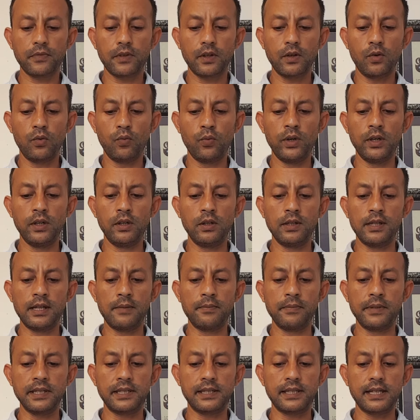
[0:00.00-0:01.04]
we'll
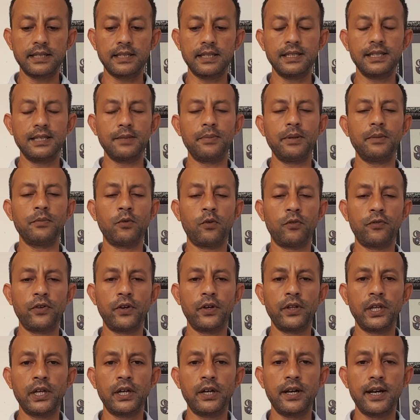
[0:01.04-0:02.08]
discuss this a bit more
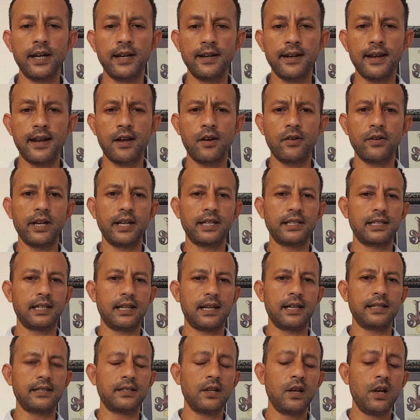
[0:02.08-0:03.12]
further in our next
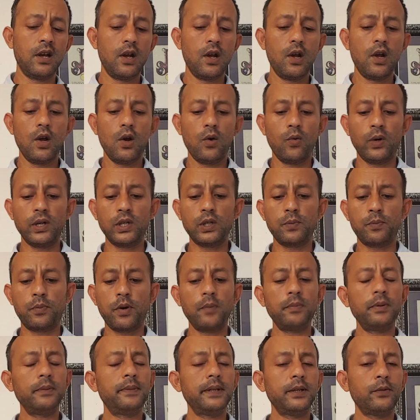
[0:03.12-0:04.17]
class, which
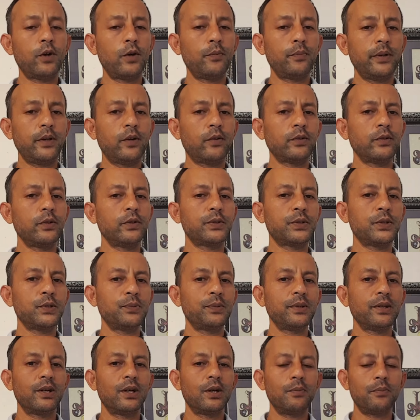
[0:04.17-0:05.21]
probably won't be on YouTube,
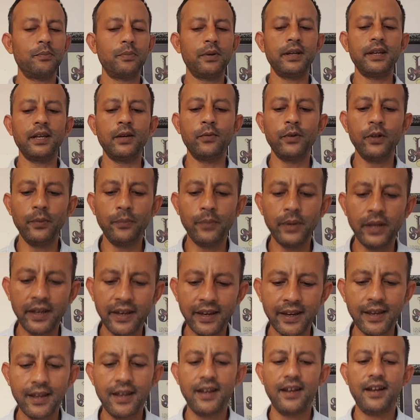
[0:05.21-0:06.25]
but it will be